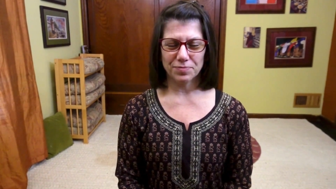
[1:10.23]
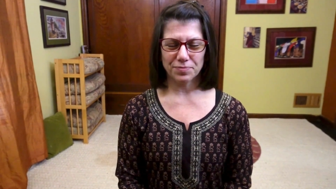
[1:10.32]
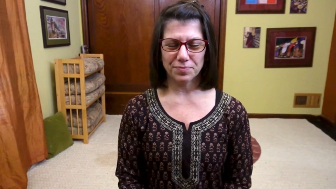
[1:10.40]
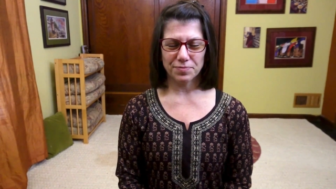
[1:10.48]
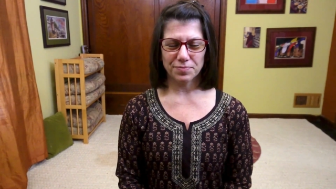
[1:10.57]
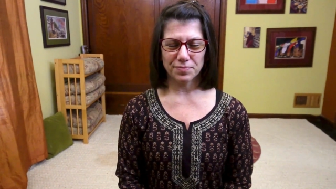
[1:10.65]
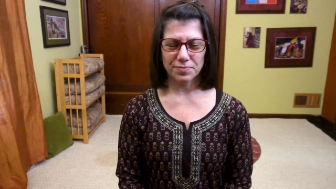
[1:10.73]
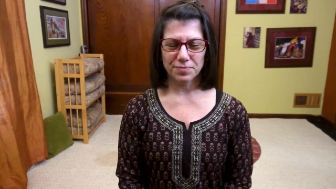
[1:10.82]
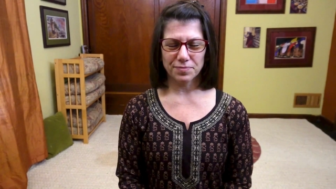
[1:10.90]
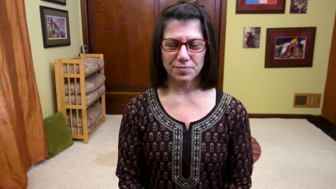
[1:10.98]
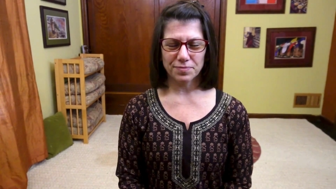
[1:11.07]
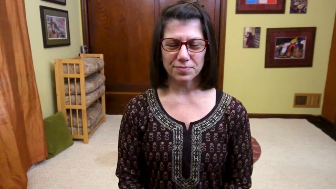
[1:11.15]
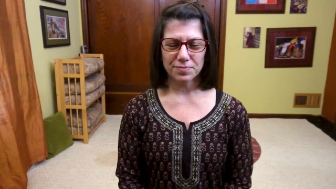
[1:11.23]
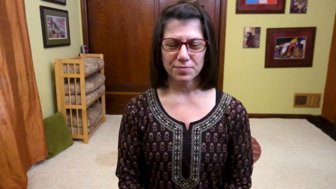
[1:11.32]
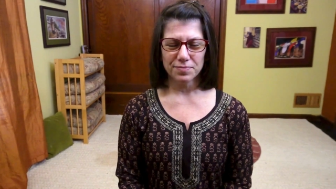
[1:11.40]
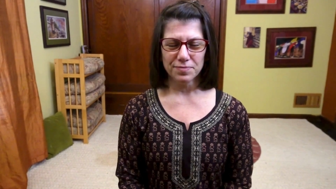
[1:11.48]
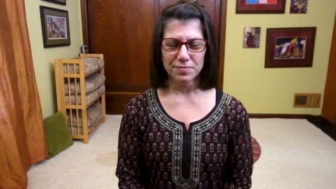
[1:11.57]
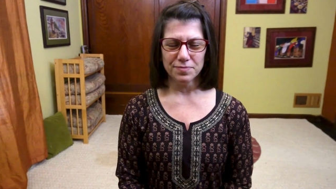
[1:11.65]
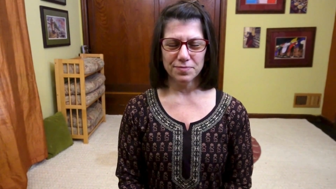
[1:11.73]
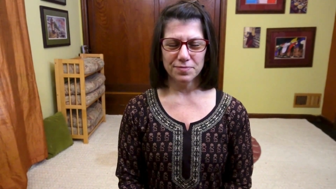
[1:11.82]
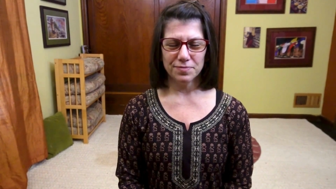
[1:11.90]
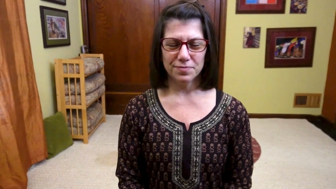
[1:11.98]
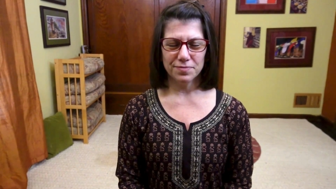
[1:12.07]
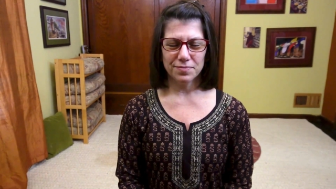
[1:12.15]

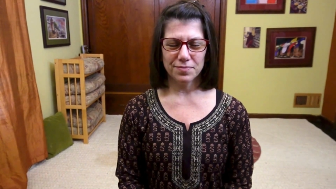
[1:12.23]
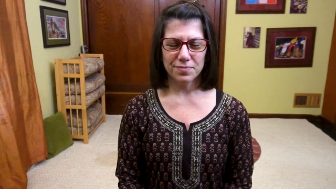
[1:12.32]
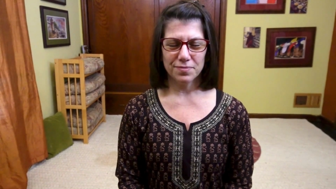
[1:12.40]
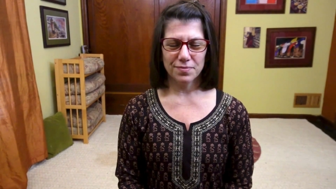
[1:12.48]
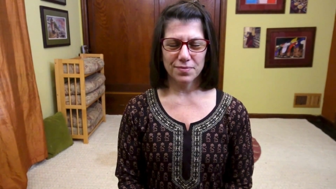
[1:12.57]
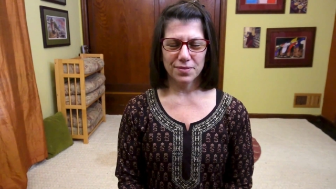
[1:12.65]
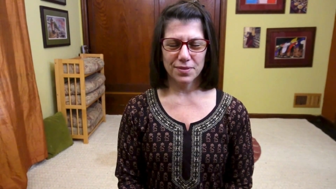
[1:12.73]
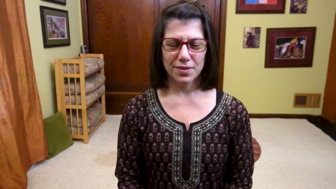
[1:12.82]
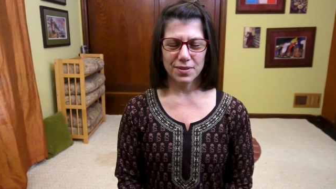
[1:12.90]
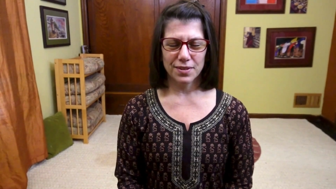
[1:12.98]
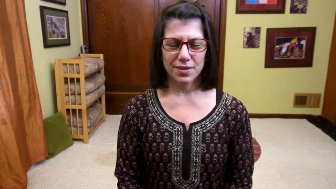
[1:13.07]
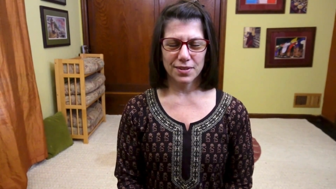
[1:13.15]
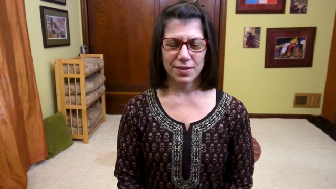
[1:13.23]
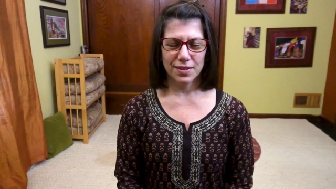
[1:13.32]
(silence)